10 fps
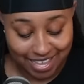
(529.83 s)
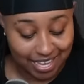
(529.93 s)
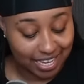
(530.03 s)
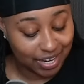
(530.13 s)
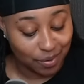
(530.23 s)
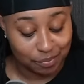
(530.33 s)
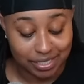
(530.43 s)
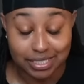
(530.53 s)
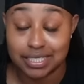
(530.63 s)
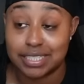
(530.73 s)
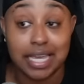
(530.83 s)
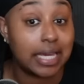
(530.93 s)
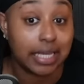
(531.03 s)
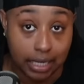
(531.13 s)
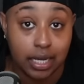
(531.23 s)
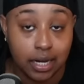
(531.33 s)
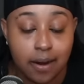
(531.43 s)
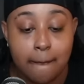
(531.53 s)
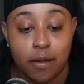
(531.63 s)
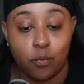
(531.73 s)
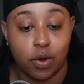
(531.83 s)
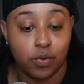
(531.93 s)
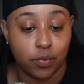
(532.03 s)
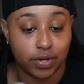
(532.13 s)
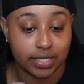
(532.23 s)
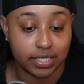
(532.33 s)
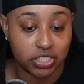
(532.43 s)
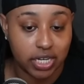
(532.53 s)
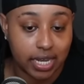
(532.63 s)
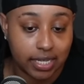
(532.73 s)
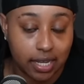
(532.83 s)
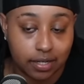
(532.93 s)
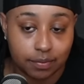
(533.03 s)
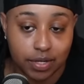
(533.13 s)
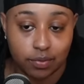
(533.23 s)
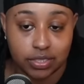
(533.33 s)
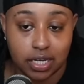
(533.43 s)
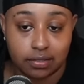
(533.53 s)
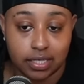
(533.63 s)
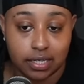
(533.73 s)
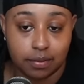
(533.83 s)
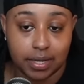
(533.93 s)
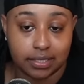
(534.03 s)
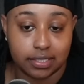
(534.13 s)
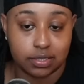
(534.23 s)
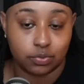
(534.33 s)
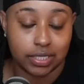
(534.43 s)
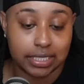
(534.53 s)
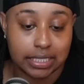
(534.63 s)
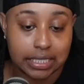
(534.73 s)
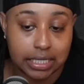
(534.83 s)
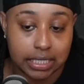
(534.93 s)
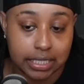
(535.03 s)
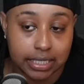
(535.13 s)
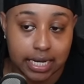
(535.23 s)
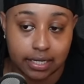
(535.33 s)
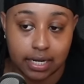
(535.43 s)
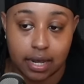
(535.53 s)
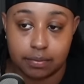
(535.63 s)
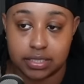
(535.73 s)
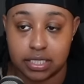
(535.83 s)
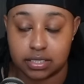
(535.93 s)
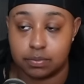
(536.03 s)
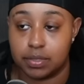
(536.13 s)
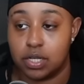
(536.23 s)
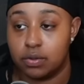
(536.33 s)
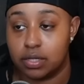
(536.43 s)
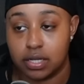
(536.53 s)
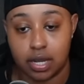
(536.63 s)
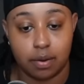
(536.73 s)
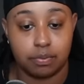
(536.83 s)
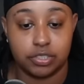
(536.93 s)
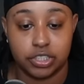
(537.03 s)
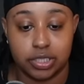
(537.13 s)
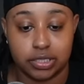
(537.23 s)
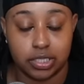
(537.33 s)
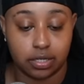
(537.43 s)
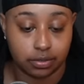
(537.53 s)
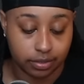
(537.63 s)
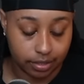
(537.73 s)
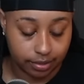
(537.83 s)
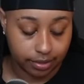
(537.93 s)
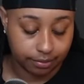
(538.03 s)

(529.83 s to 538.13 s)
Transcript: he gonna be sick. one one one in the chat. Y'all let me know what y'all thinking about this one uh, down in the comment section below. Love y'all. Appreciate y'all. Hell yeah.